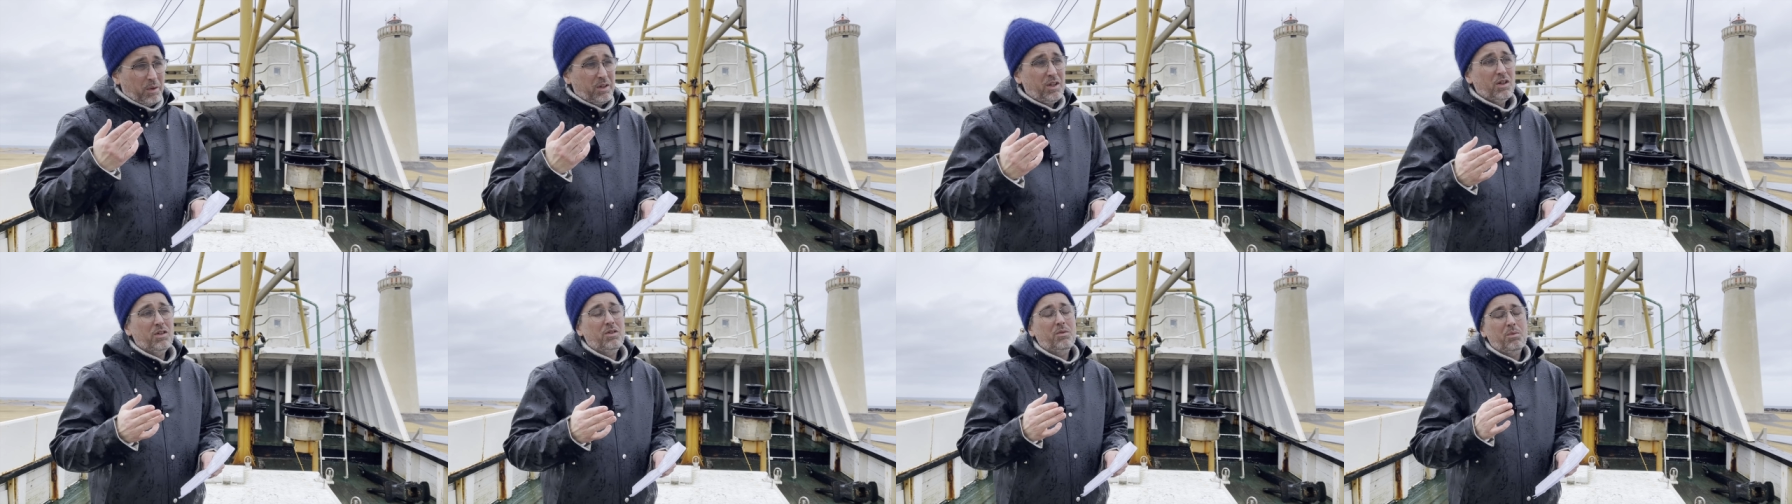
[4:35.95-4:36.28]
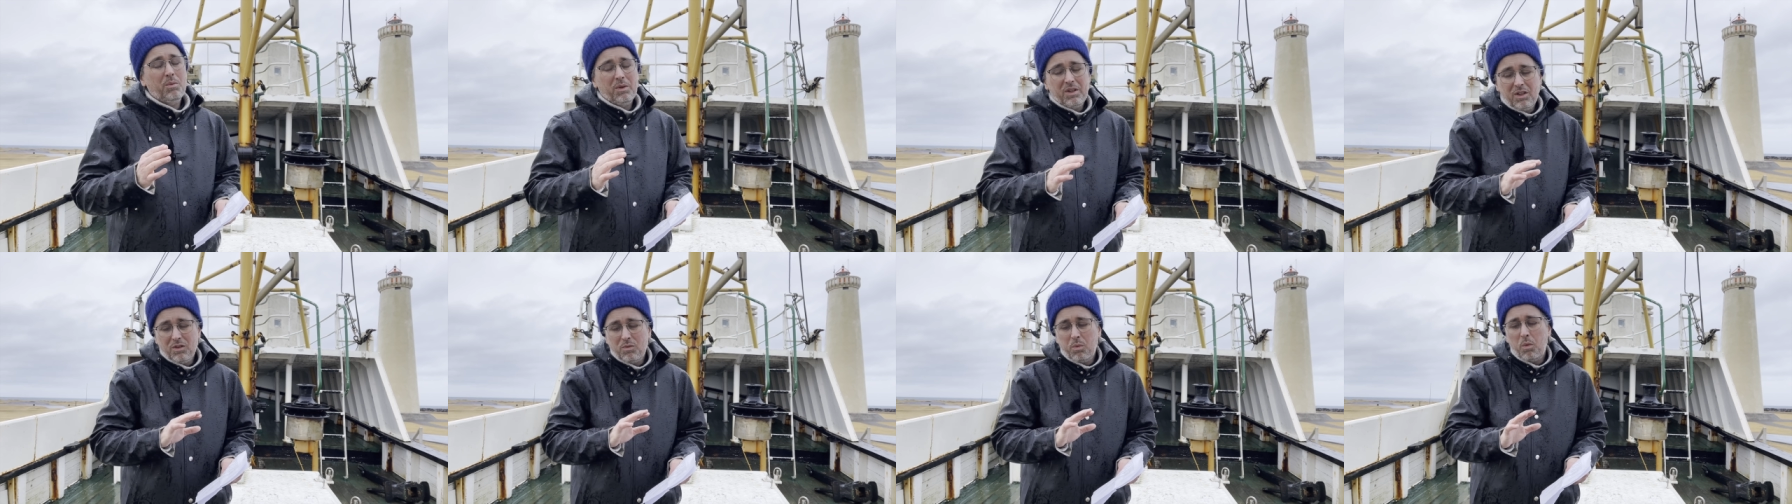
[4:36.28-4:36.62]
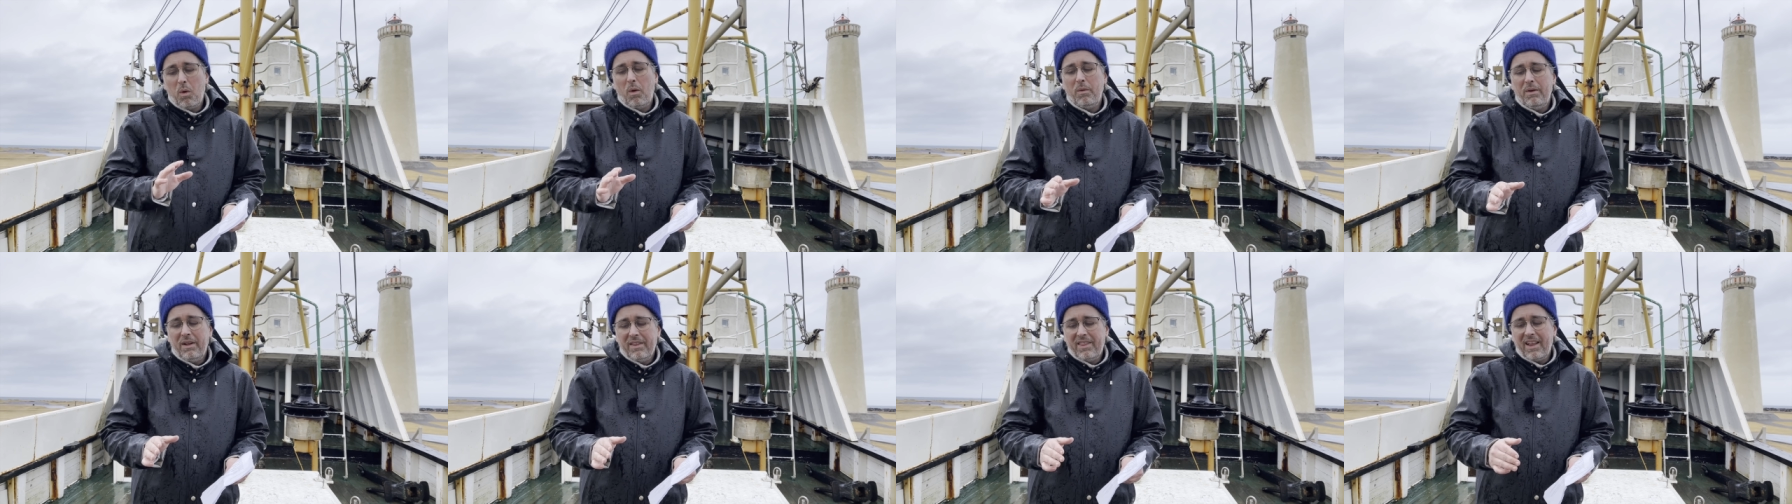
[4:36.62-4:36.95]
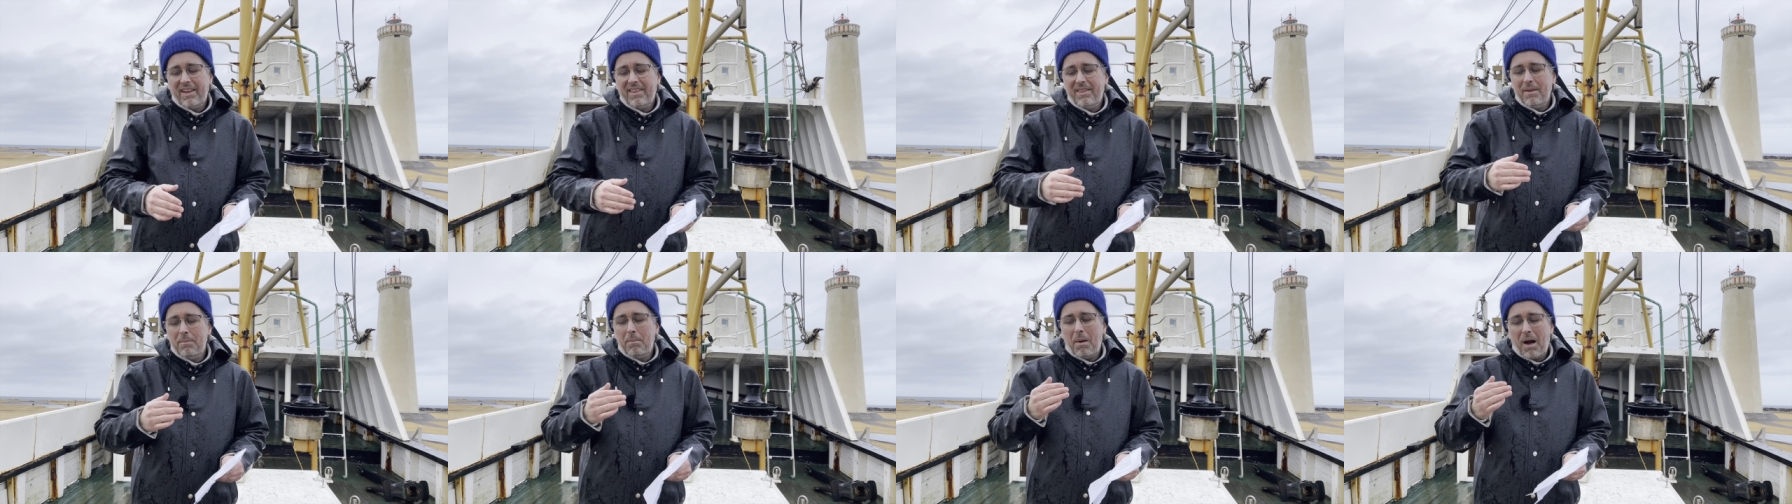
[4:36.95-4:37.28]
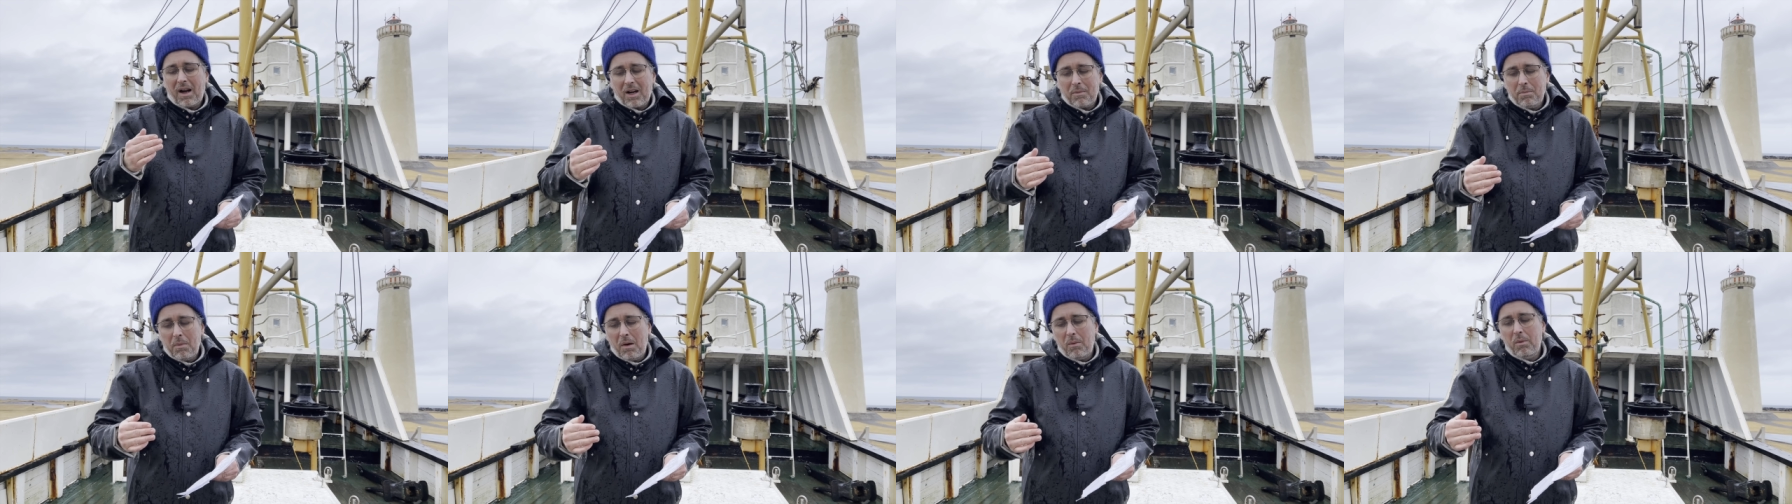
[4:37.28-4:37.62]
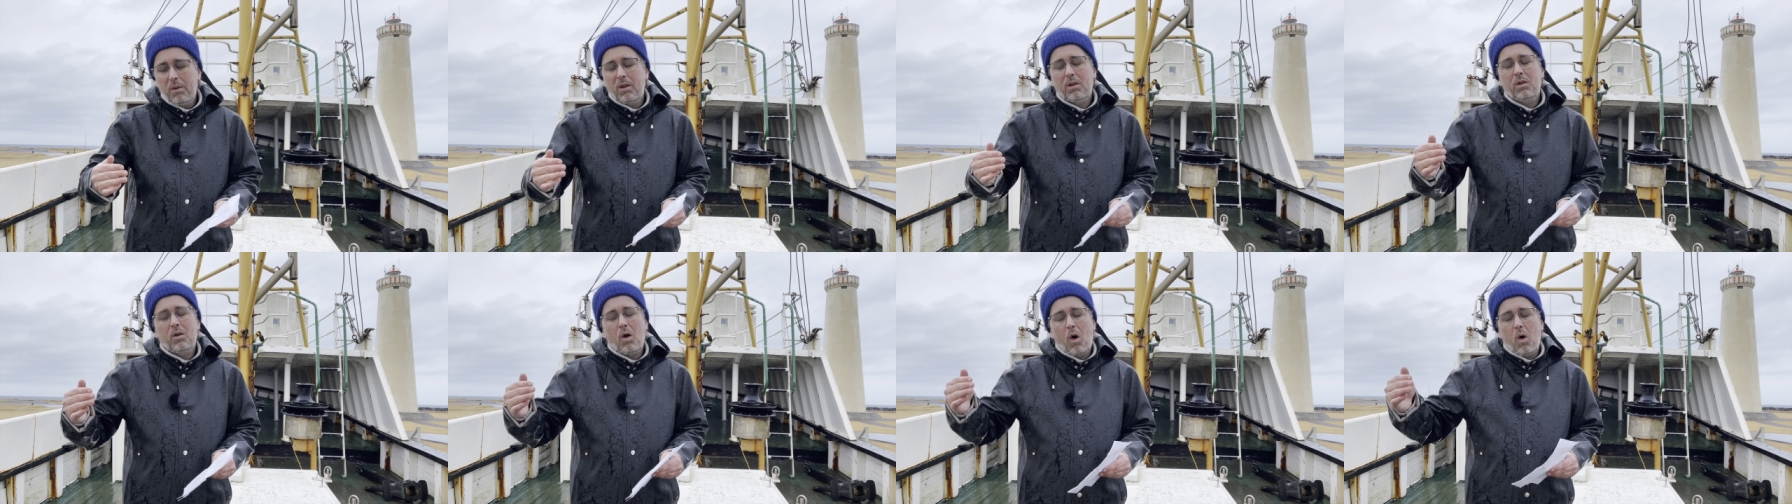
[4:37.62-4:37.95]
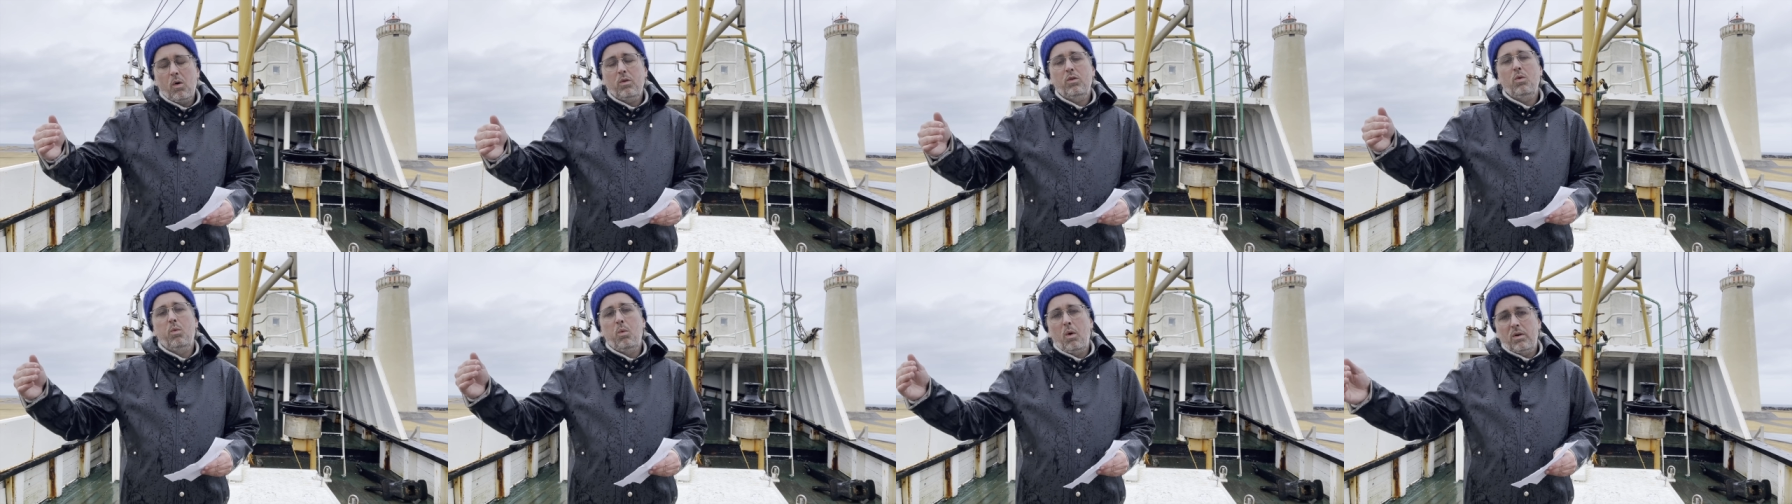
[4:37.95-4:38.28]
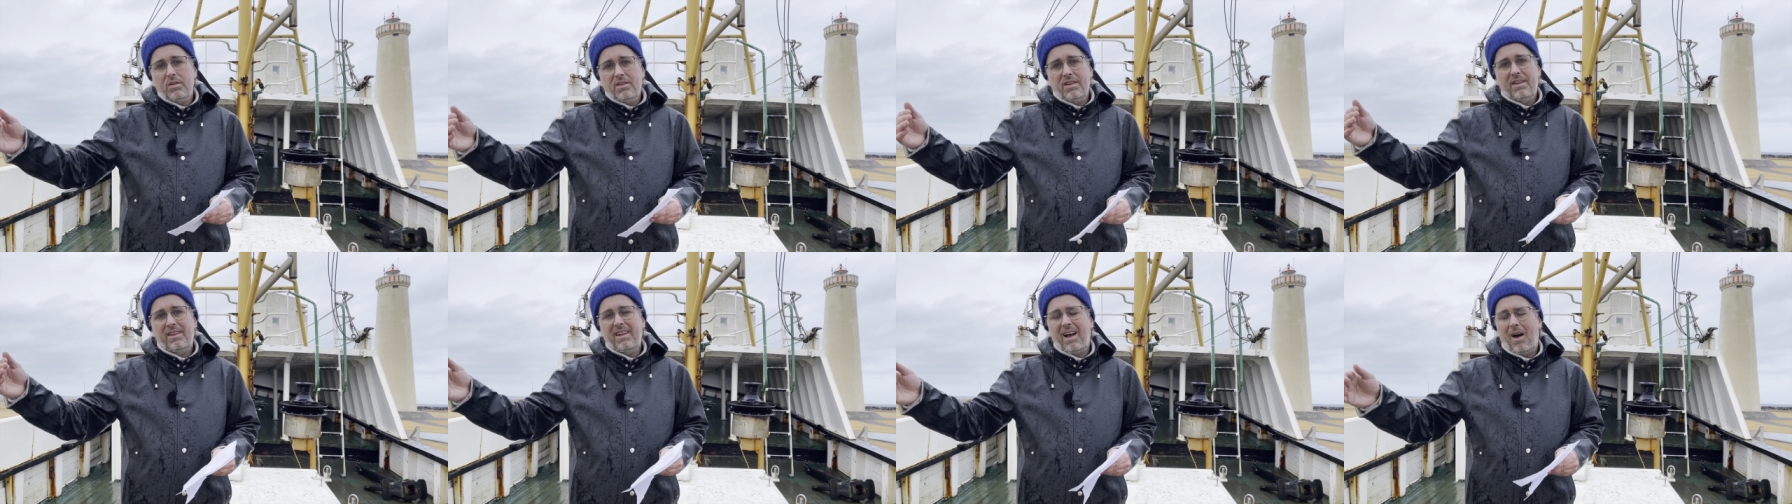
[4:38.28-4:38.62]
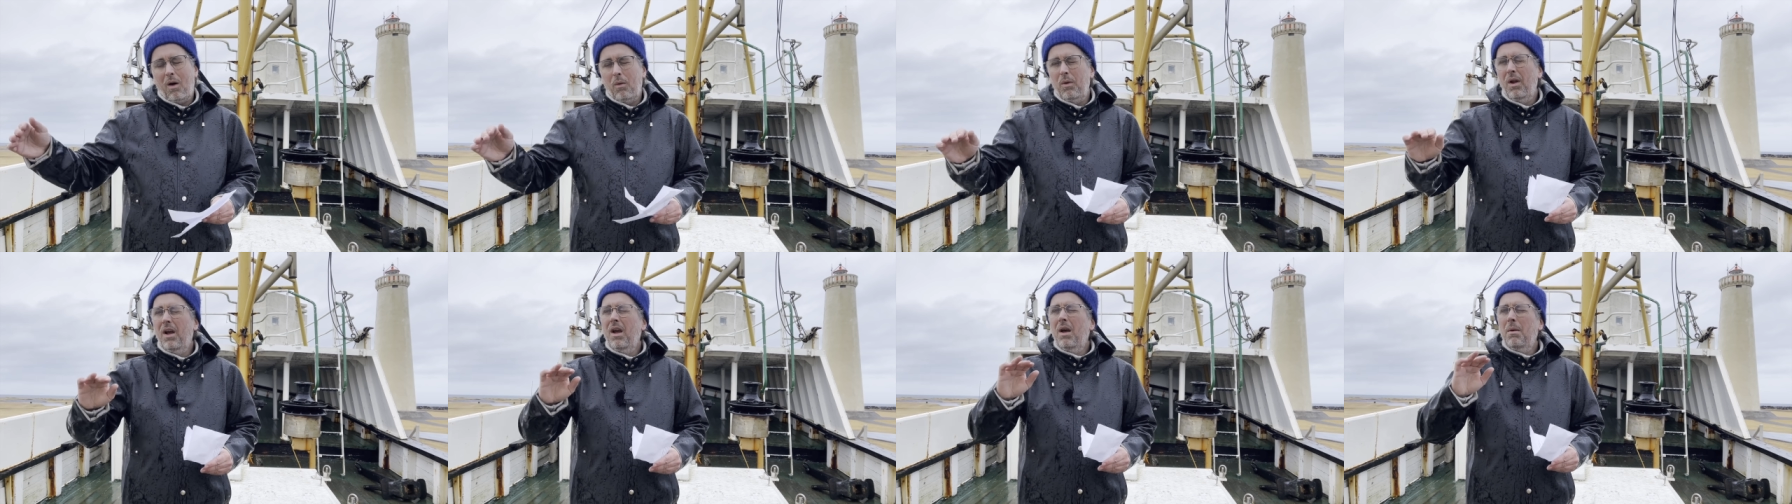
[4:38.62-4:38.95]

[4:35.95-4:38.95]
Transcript: just worry that the magma will go towards the town.